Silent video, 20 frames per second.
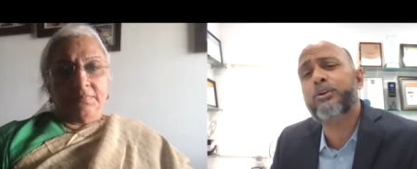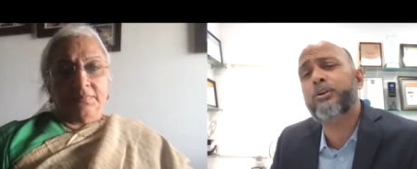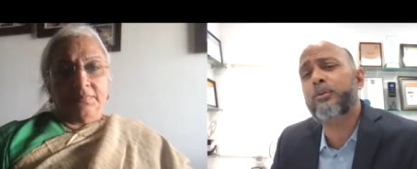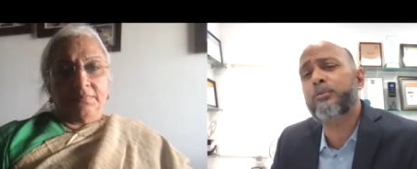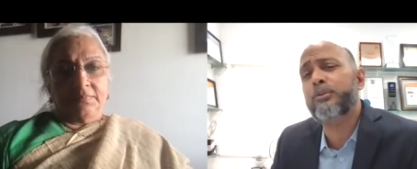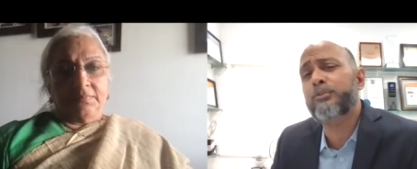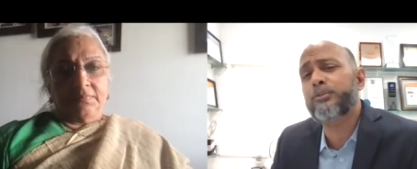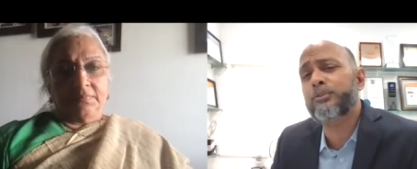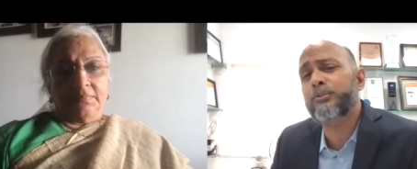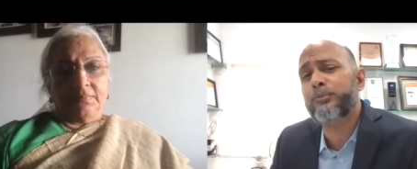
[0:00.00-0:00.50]

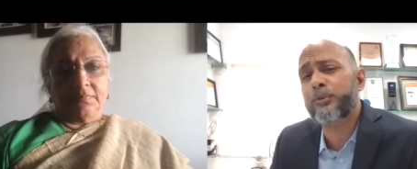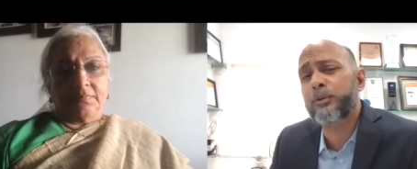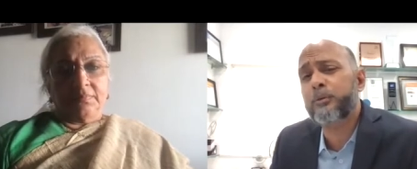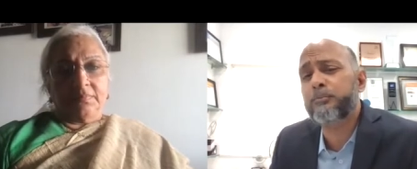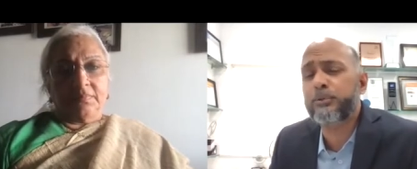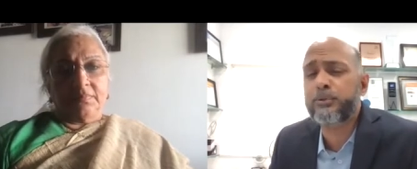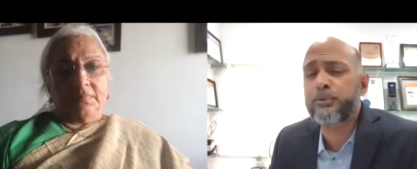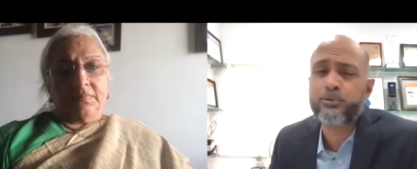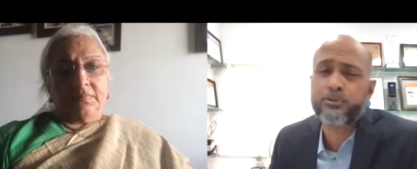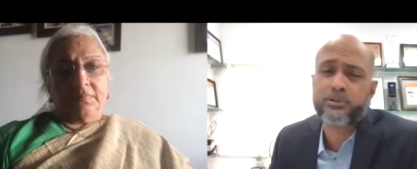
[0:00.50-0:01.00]
Speaker 1: overview from
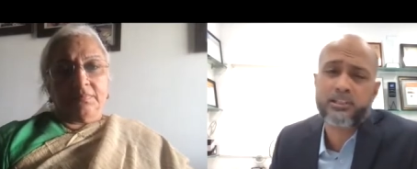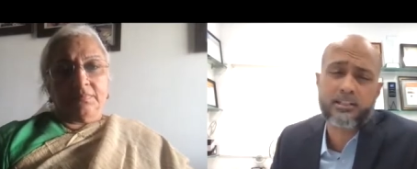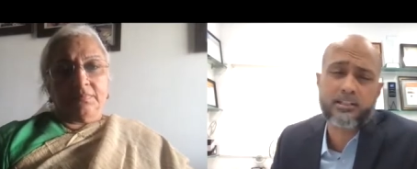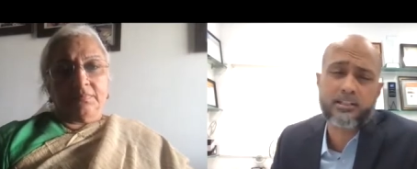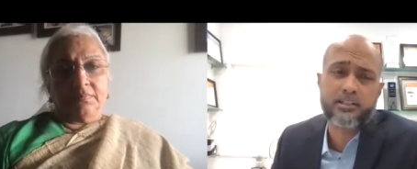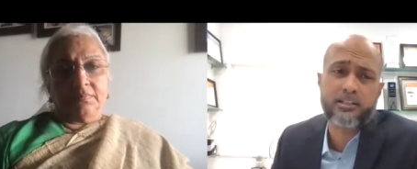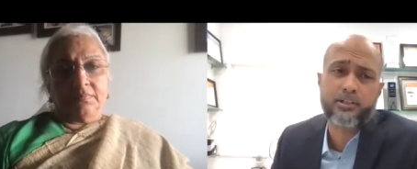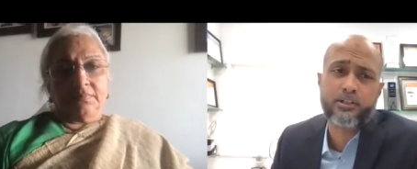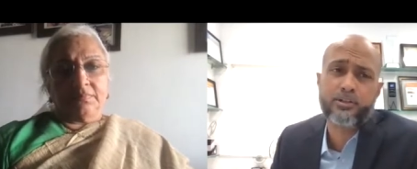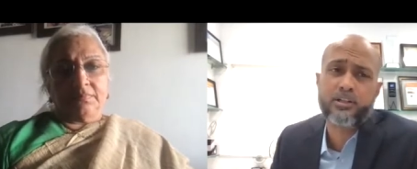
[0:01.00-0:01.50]
you,
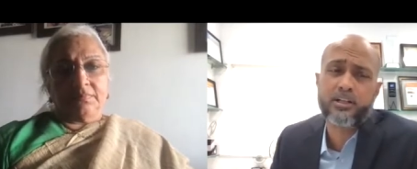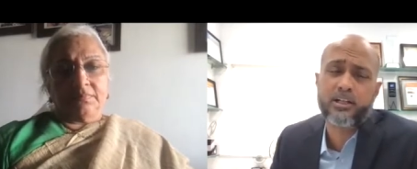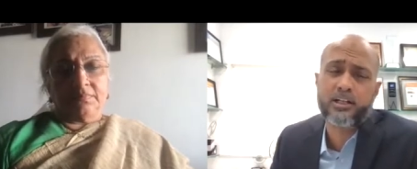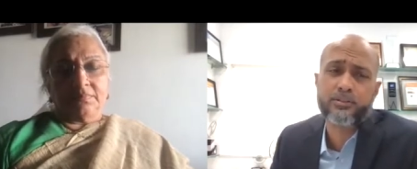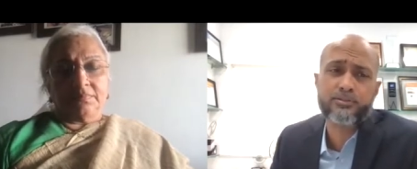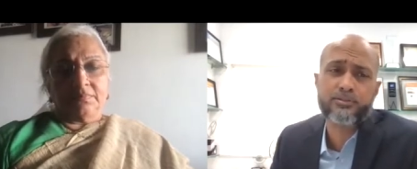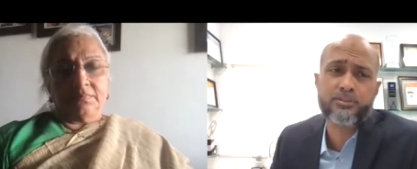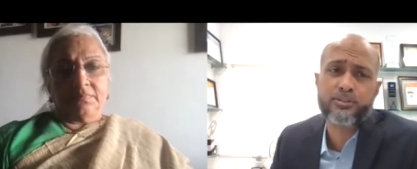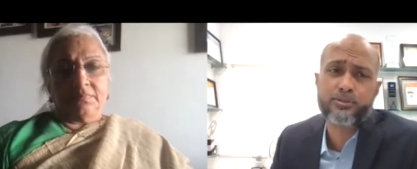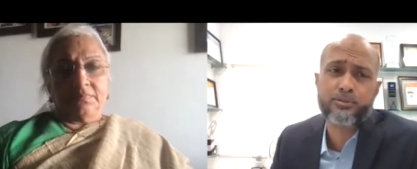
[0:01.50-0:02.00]
Tara, on how
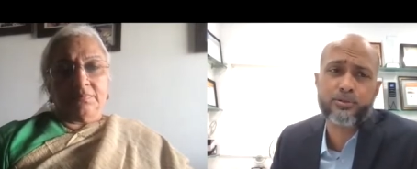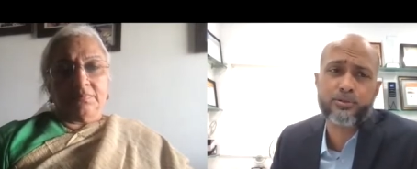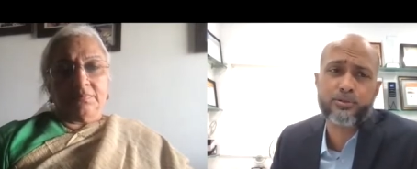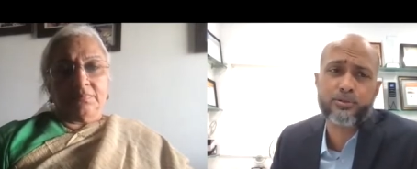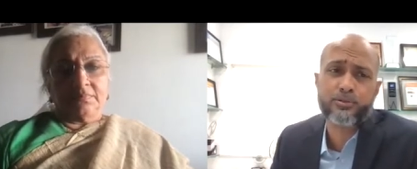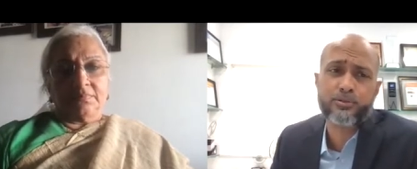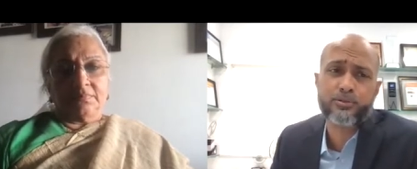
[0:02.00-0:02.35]
this whole